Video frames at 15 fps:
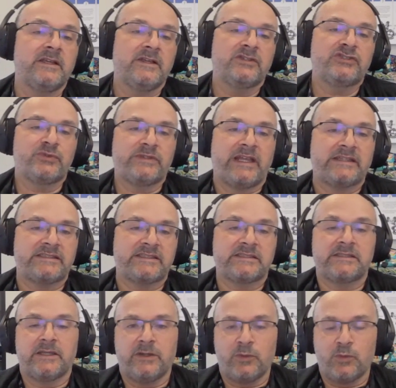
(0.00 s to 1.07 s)
So
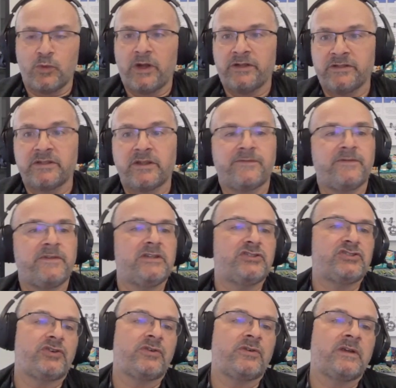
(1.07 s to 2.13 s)
that's one
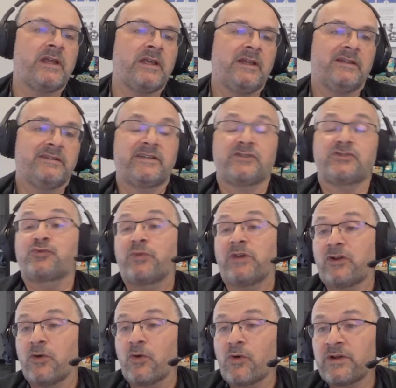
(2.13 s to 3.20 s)
feature. There's
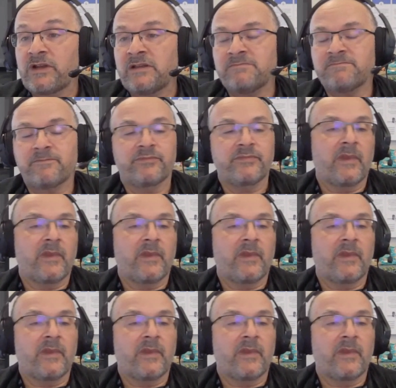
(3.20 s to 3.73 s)
recording.